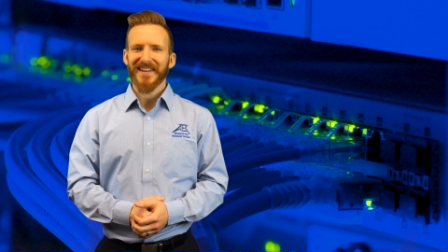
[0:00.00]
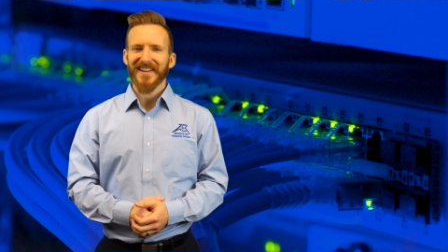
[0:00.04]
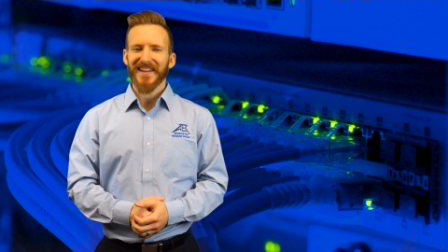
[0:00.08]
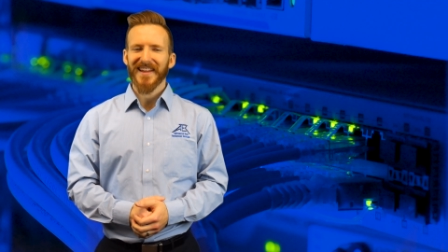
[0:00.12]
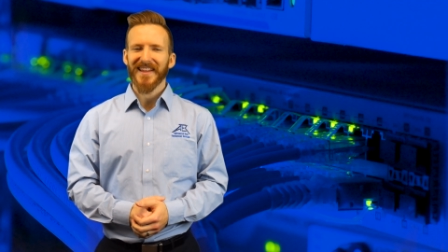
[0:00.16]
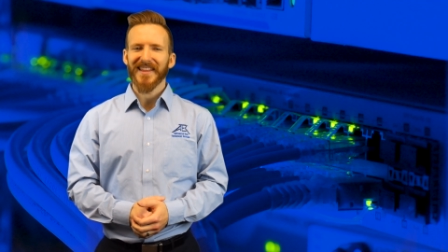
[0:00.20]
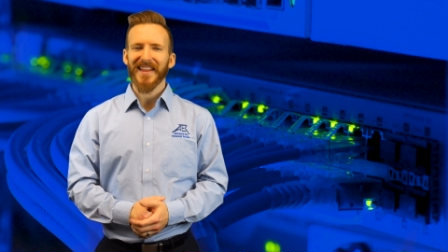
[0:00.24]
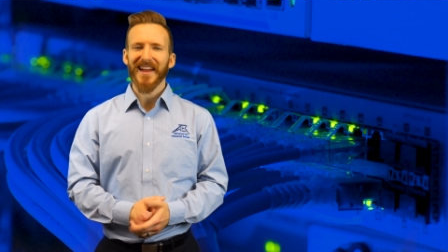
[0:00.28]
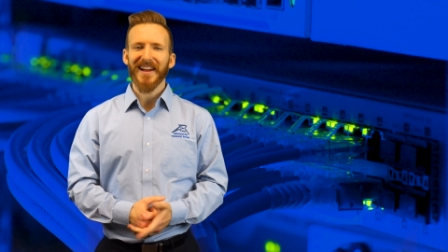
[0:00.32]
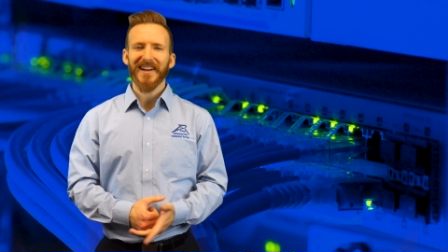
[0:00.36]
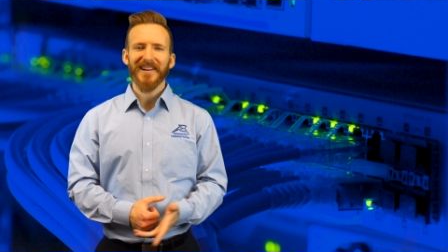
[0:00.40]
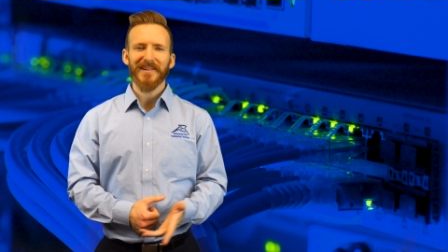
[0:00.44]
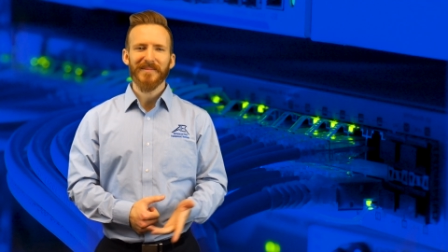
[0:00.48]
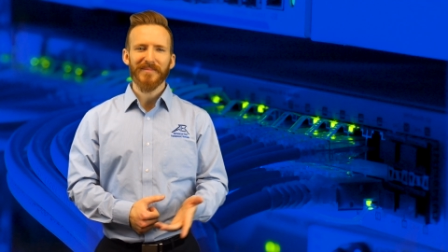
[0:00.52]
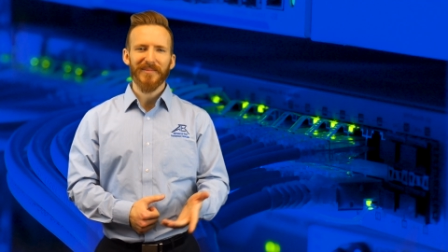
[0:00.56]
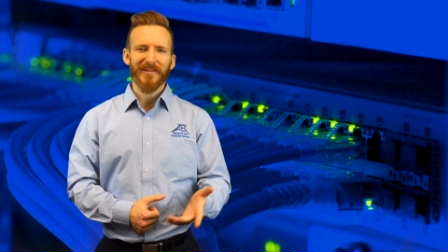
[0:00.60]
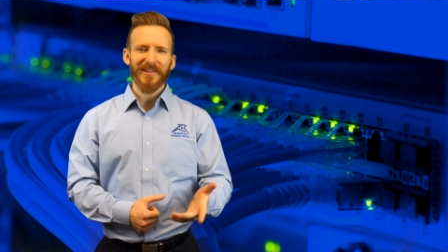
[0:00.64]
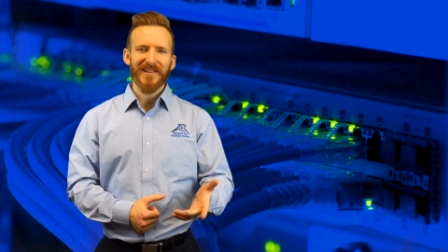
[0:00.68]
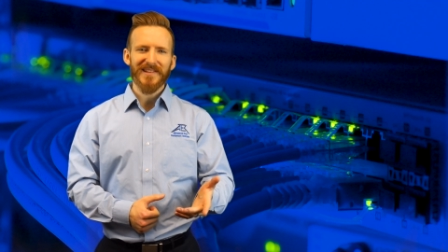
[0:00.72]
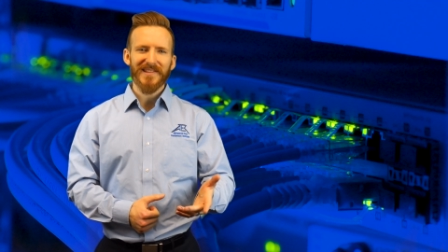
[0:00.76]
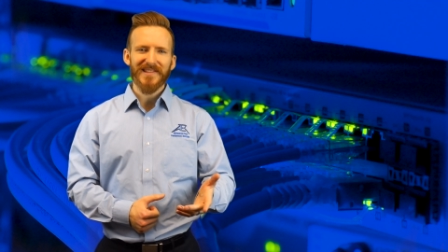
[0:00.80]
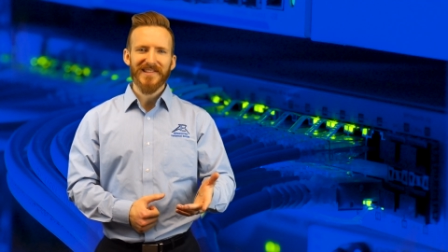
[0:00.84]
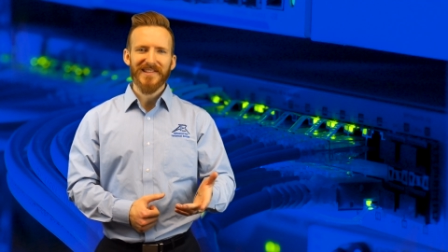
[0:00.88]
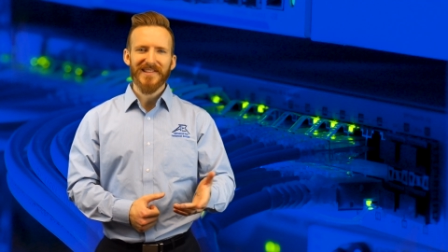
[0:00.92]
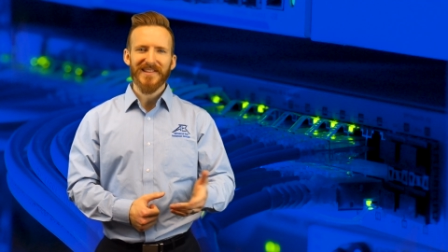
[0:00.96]
And that
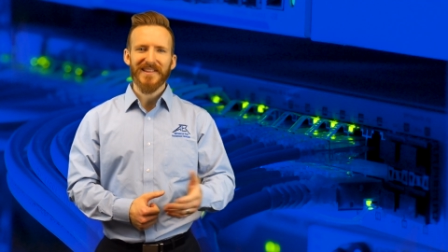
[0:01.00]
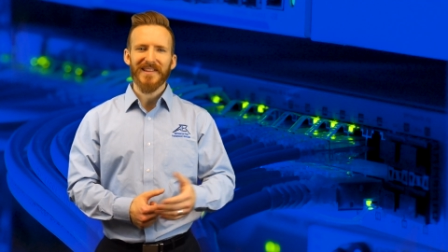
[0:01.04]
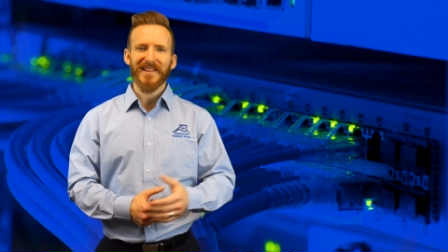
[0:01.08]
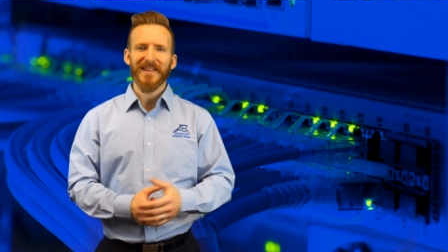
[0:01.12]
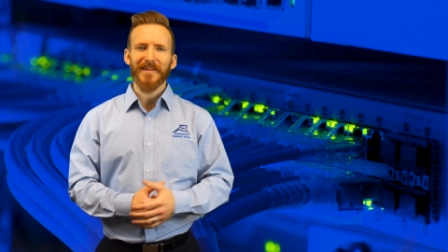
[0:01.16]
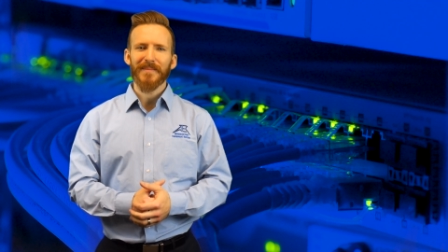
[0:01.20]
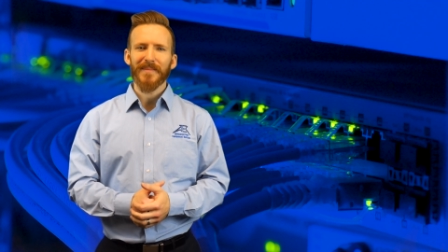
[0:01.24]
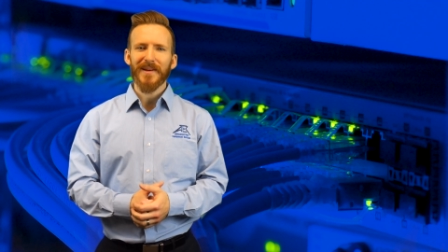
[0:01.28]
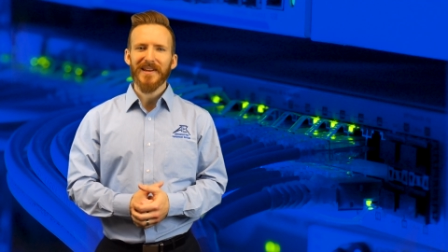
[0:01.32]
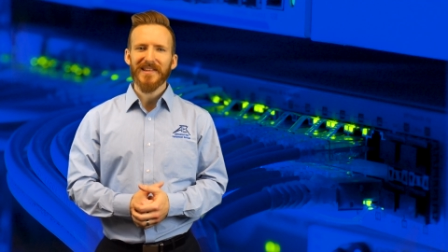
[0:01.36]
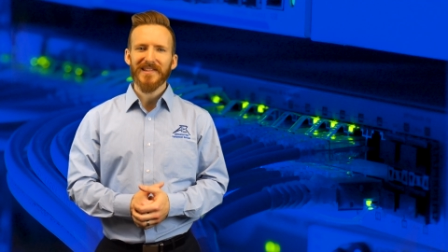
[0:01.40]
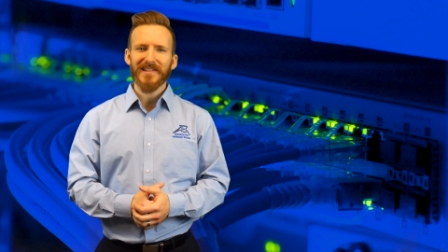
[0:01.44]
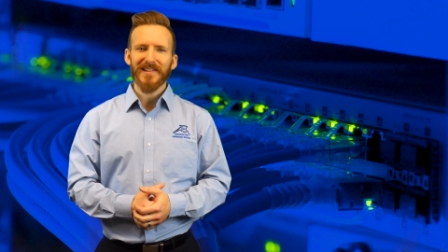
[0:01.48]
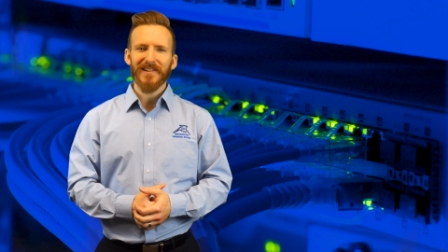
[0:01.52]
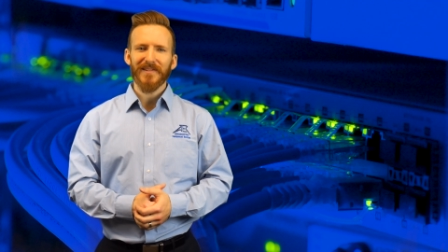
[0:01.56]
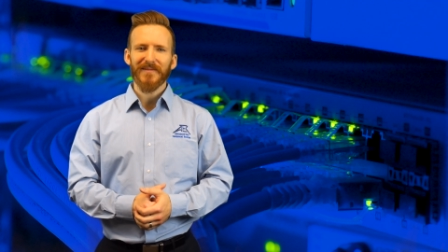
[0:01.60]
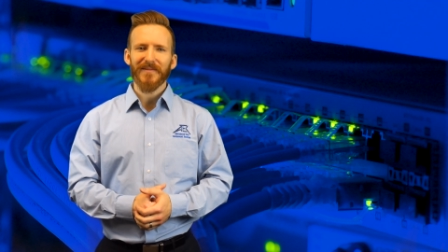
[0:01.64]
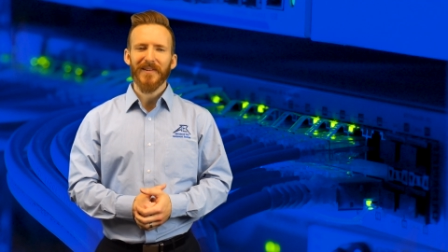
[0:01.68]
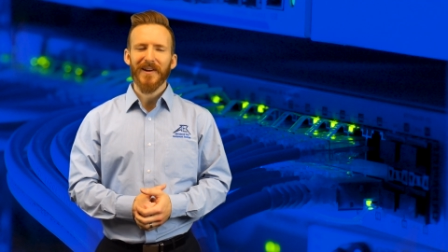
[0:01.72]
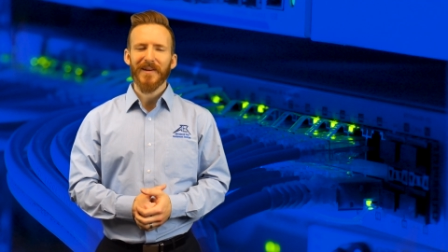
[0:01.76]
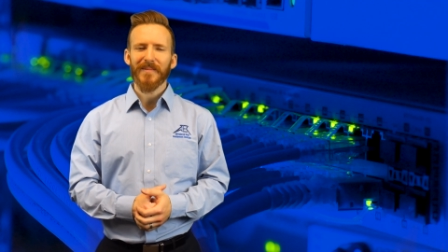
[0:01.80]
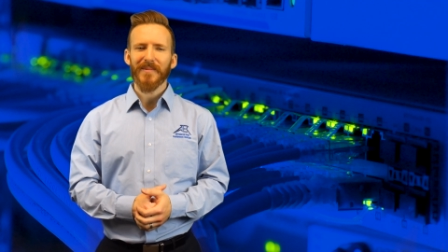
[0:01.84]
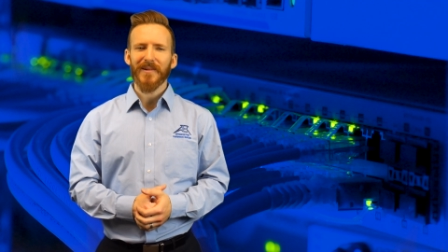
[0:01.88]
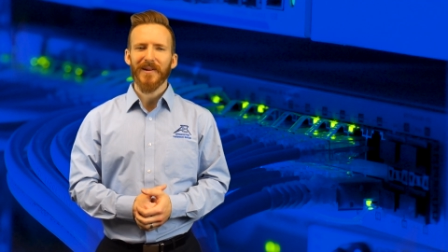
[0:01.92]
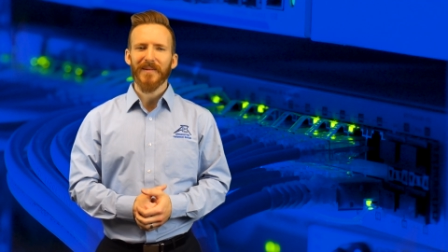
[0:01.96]
completes the basic
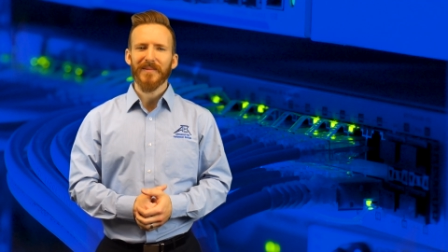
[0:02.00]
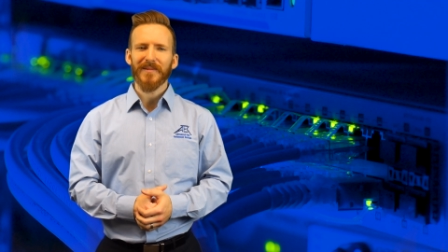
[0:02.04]
fiber